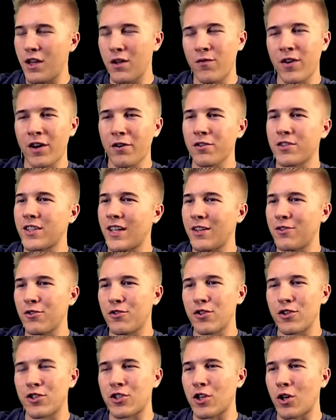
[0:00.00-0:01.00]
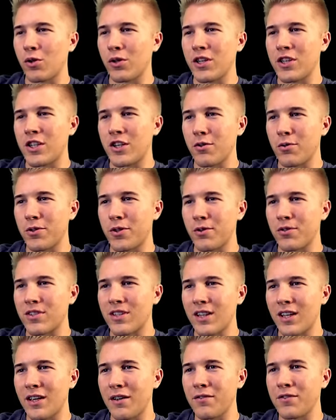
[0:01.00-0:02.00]
The Confederate States are just totally chill with their
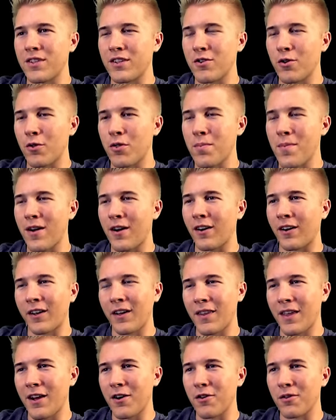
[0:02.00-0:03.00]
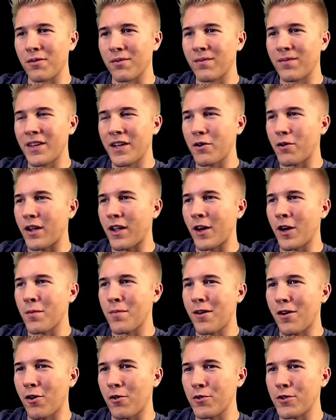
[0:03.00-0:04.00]
slaves in North America. They don't They don't care
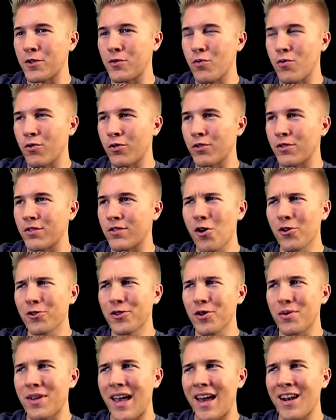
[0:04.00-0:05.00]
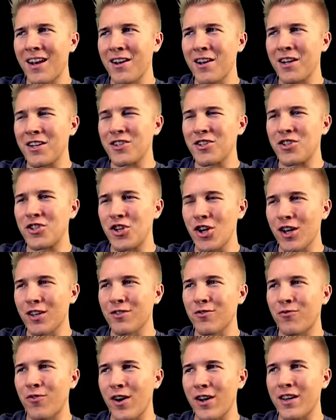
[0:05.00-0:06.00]
about all these wars. Also, Canada
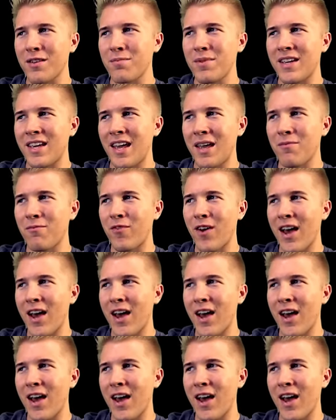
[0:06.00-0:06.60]
just fucking became